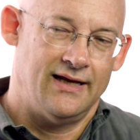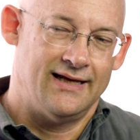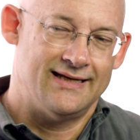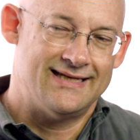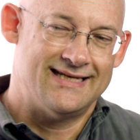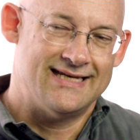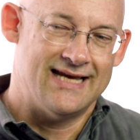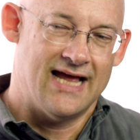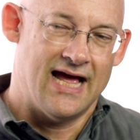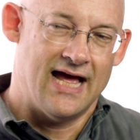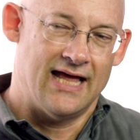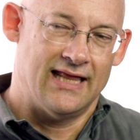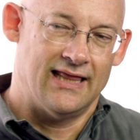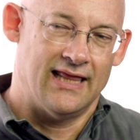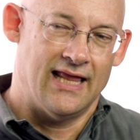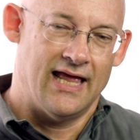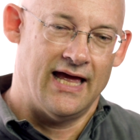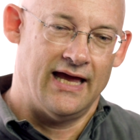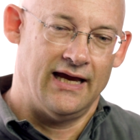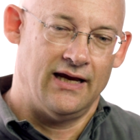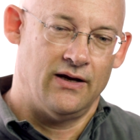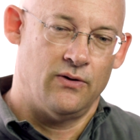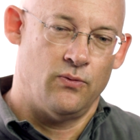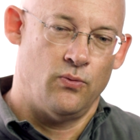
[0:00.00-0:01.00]
It's not
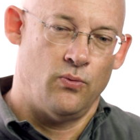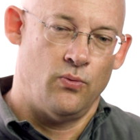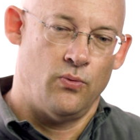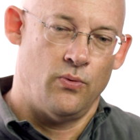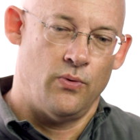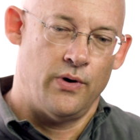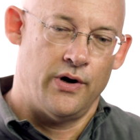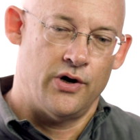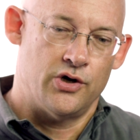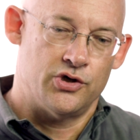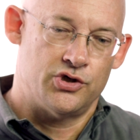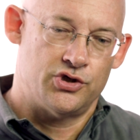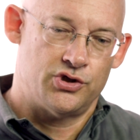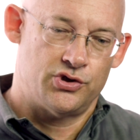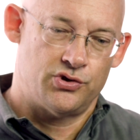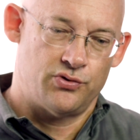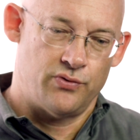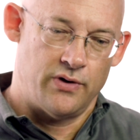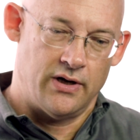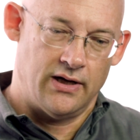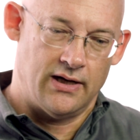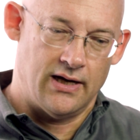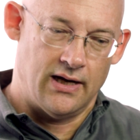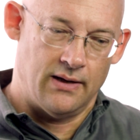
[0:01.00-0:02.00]
like we're
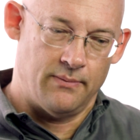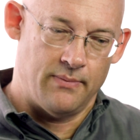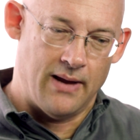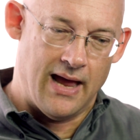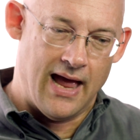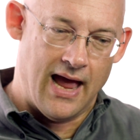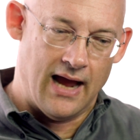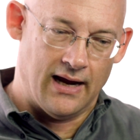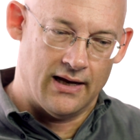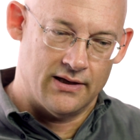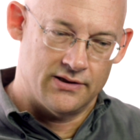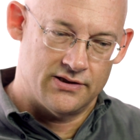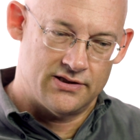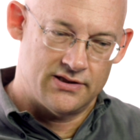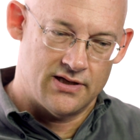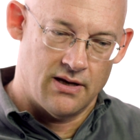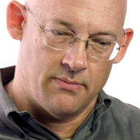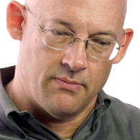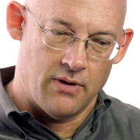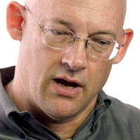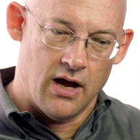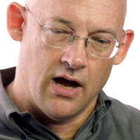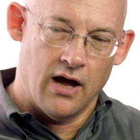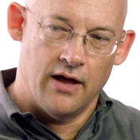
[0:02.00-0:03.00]
shrinking back and
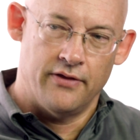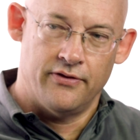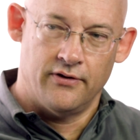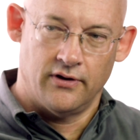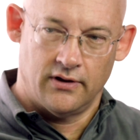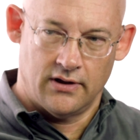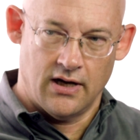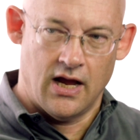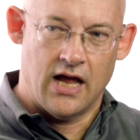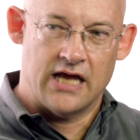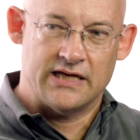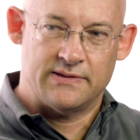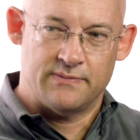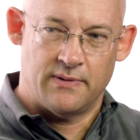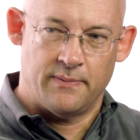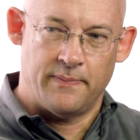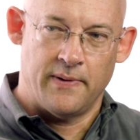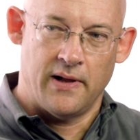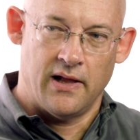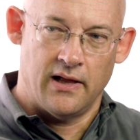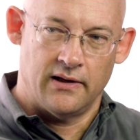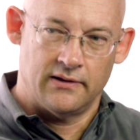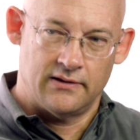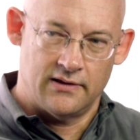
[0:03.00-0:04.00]
some other
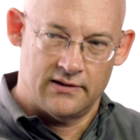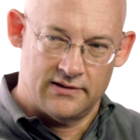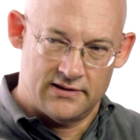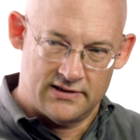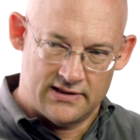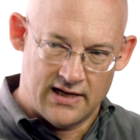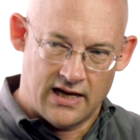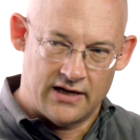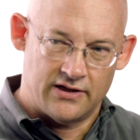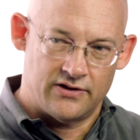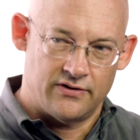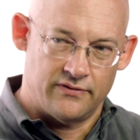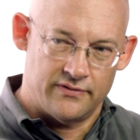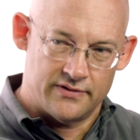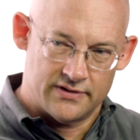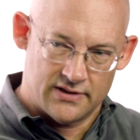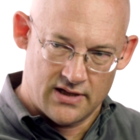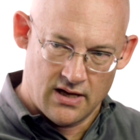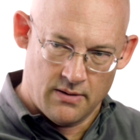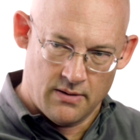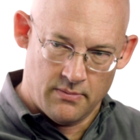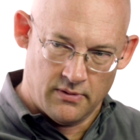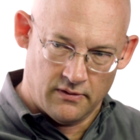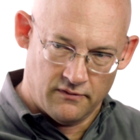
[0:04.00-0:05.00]
cosmopolitan center
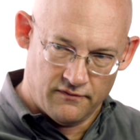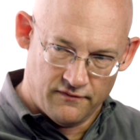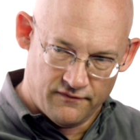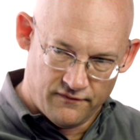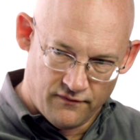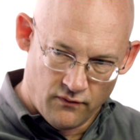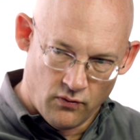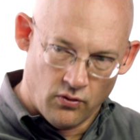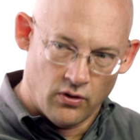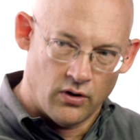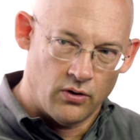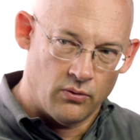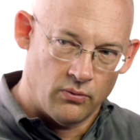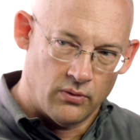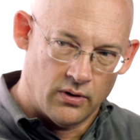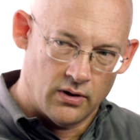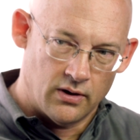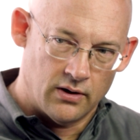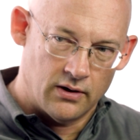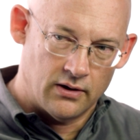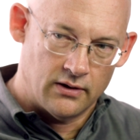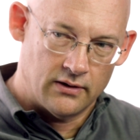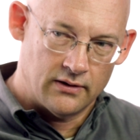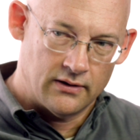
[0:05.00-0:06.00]
is coming
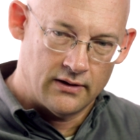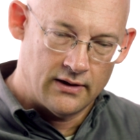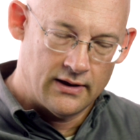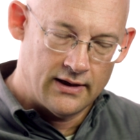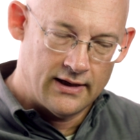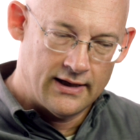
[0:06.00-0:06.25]
forward.